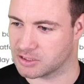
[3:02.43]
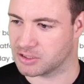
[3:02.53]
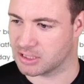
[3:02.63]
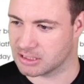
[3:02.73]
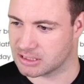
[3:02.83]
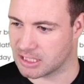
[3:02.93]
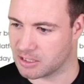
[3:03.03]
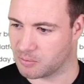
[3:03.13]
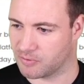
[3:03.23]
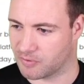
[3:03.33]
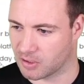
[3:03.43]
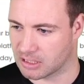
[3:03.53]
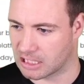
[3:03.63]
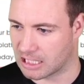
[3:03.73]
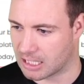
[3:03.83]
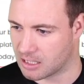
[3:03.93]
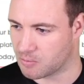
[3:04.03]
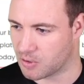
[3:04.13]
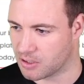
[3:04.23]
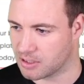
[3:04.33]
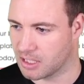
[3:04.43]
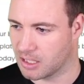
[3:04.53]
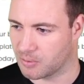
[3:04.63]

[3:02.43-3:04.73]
can see, we've got the keyword,